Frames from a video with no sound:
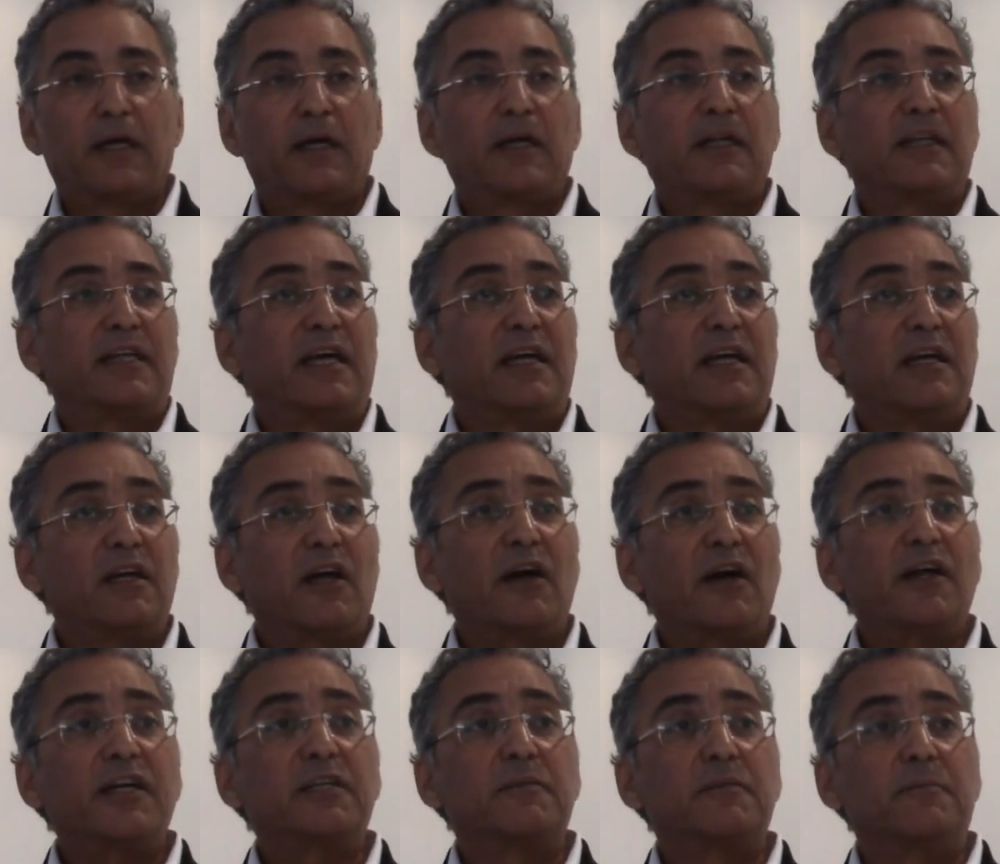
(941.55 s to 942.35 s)
The
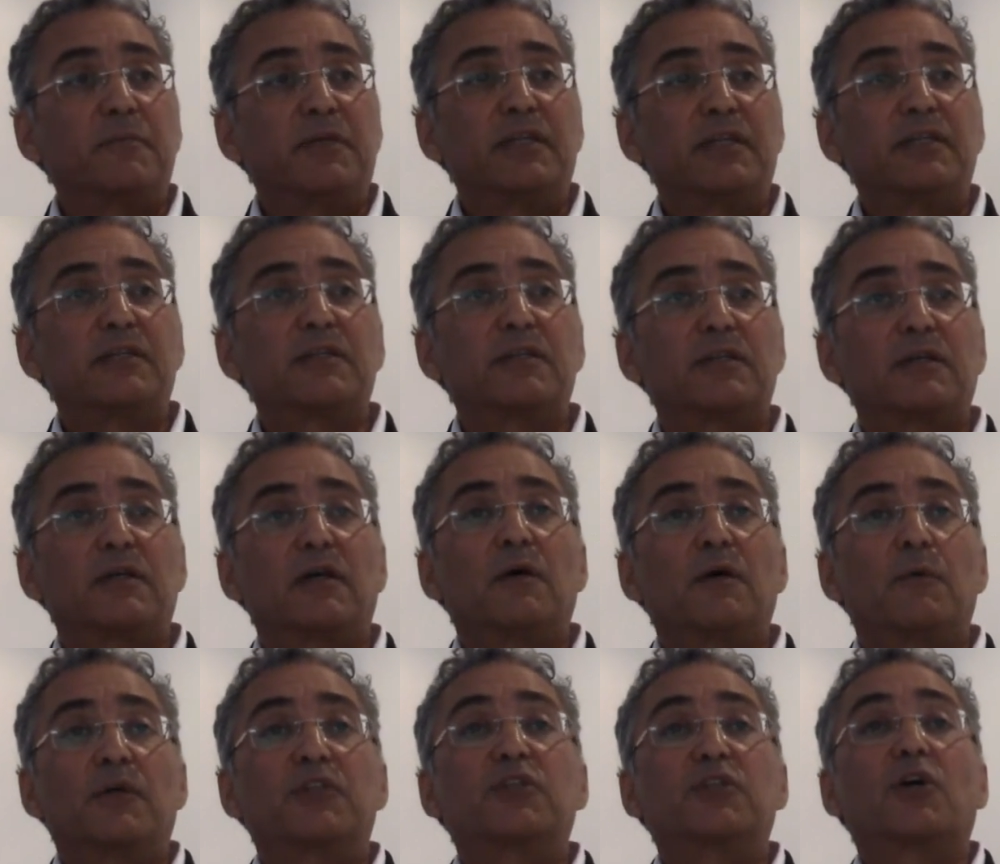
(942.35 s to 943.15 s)
Enlightenment
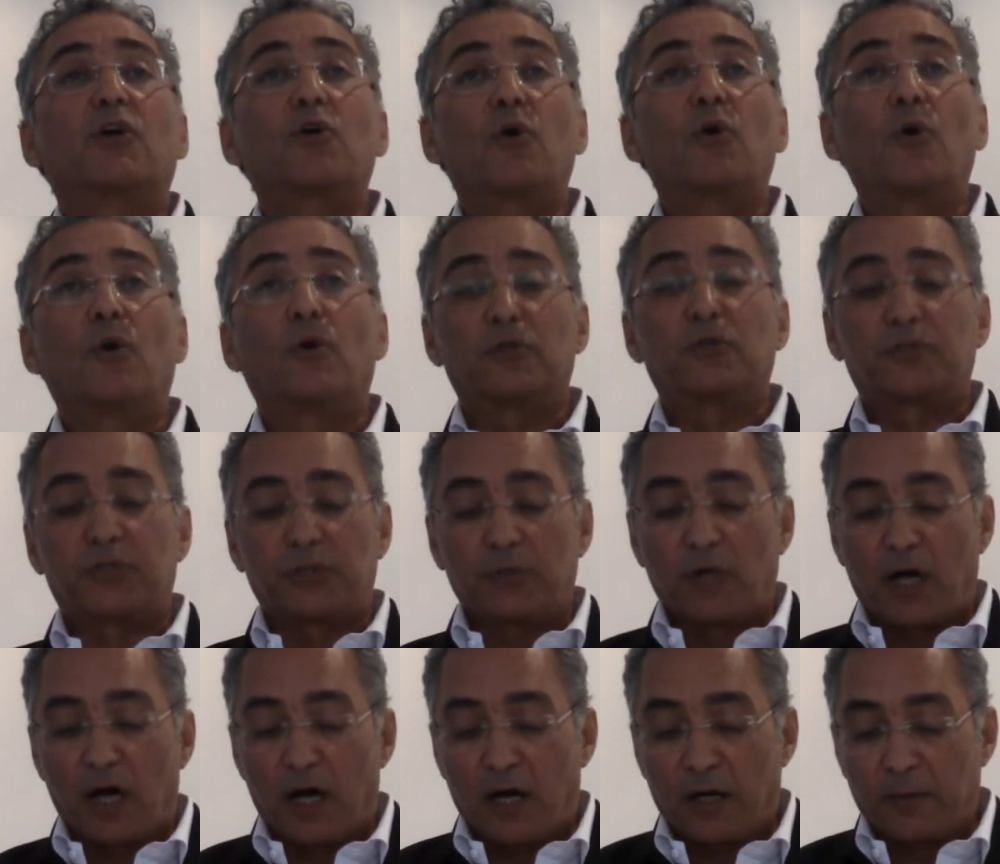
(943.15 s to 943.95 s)
was a call
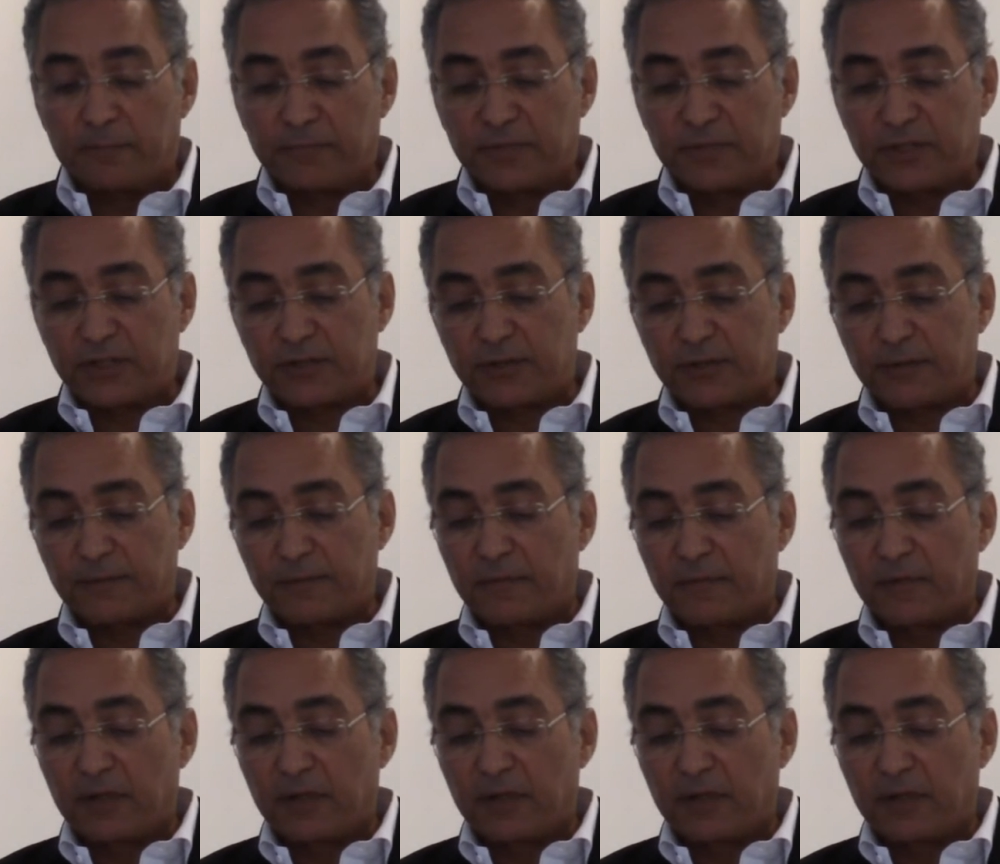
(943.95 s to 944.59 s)
to arms.